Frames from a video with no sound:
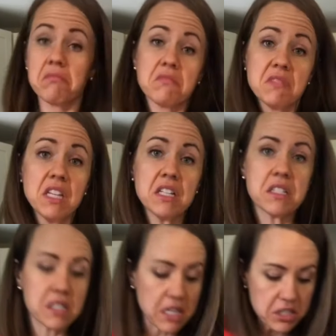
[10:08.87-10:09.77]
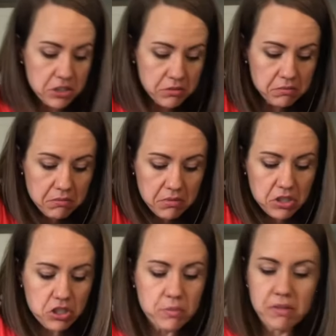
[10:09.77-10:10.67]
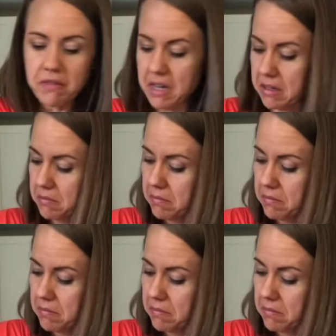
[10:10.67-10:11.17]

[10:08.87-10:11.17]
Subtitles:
He doesn't say to. This should be fine.